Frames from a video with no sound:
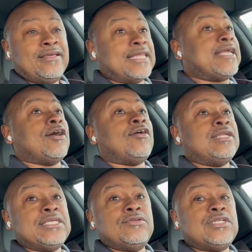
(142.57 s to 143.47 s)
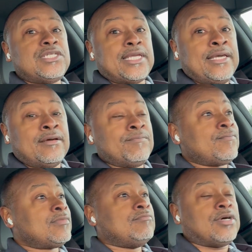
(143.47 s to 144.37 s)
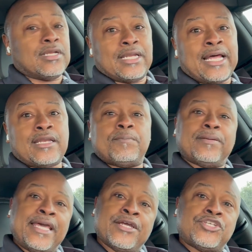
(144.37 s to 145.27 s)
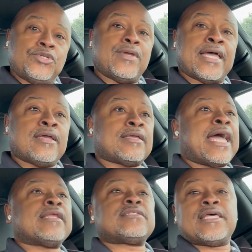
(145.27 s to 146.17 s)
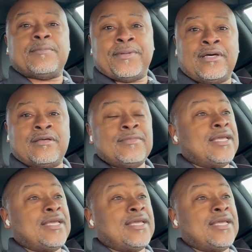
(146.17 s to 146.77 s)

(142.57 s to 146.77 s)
They calling you the GM, but a lot of the players you got to step up.